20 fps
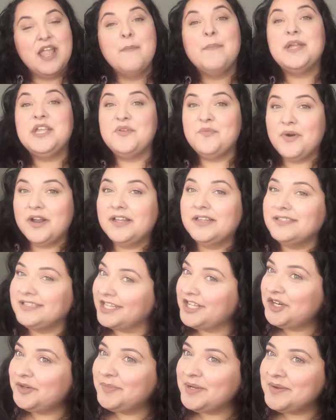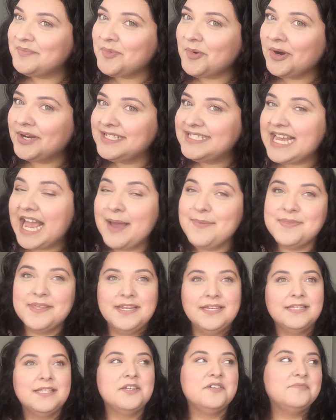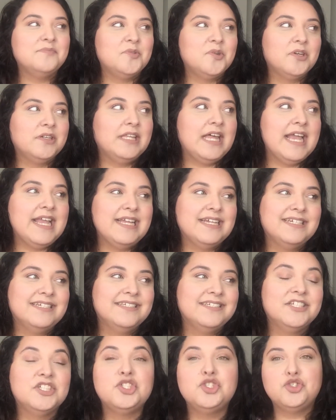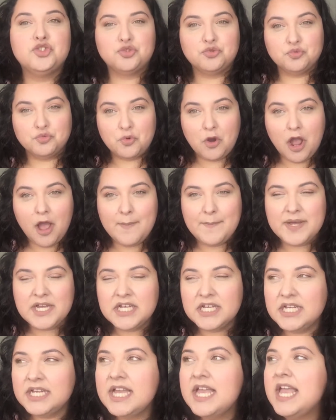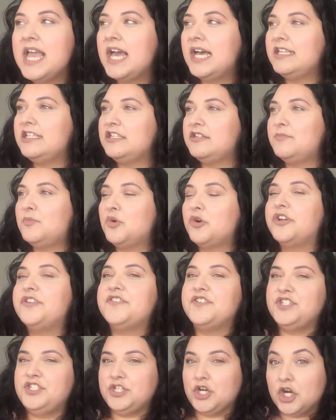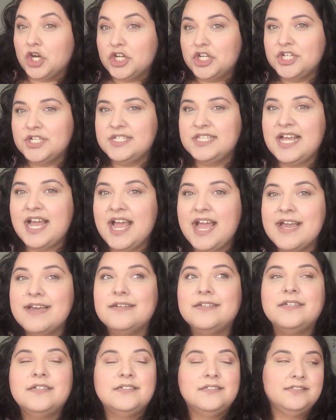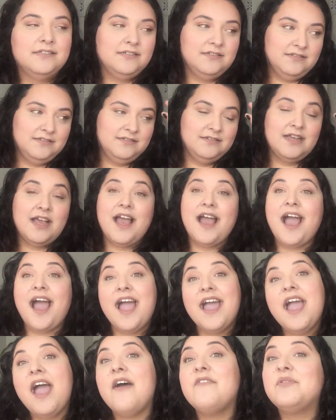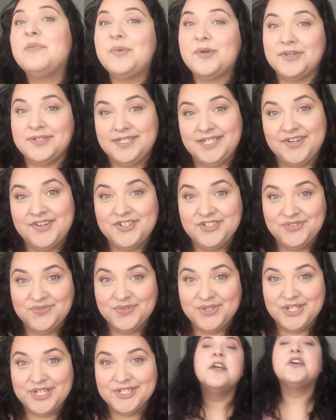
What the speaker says: but you want a little bit more depth and a little more like drama, a little more of the darker side, I have a book series for you.